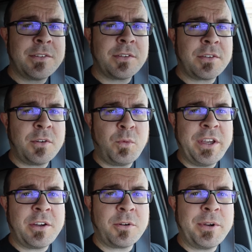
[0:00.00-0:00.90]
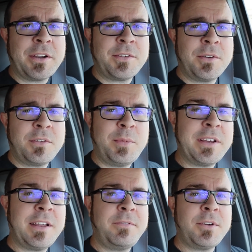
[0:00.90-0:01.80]
So it's a good week or a week or two to be
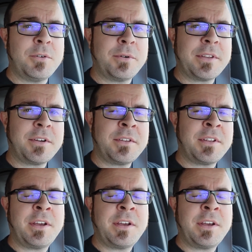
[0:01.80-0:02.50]
a nephew, whether you're the